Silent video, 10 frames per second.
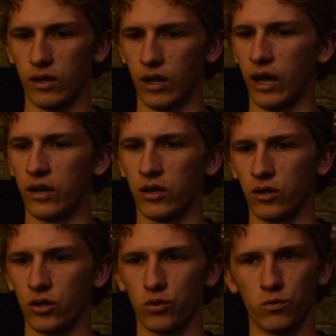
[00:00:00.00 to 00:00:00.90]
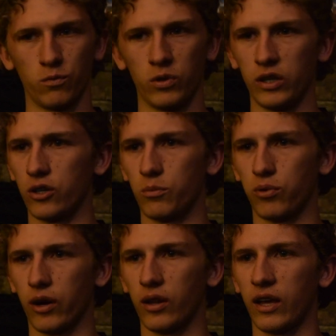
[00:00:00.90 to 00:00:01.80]
had a really good
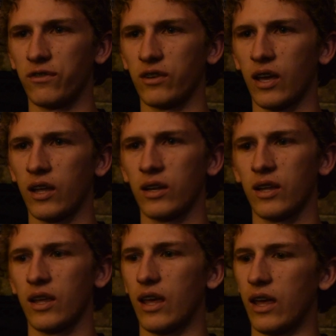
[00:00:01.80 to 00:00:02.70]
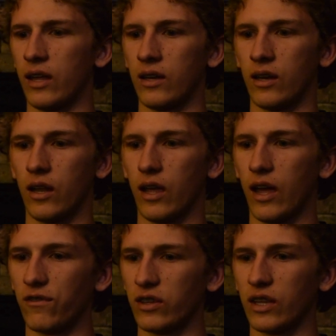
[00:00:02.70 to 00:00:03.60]
prayer life again, and
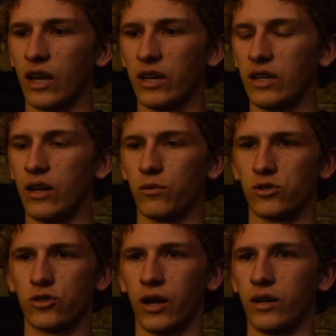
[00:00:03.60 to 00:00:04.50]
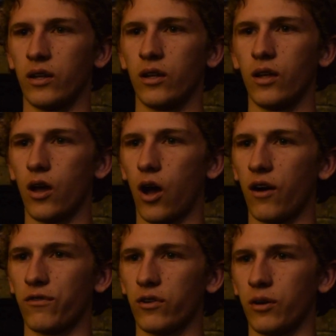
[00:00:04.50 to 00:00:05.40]
everything I did, I was trying to
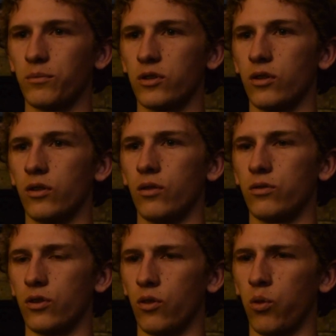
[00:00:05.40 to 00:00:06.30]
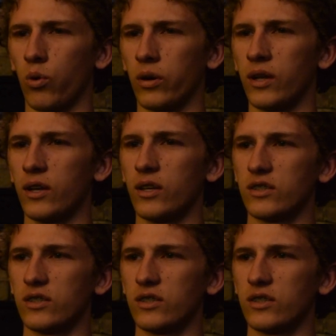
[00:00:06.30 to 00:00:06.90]
offer it up to the Lord,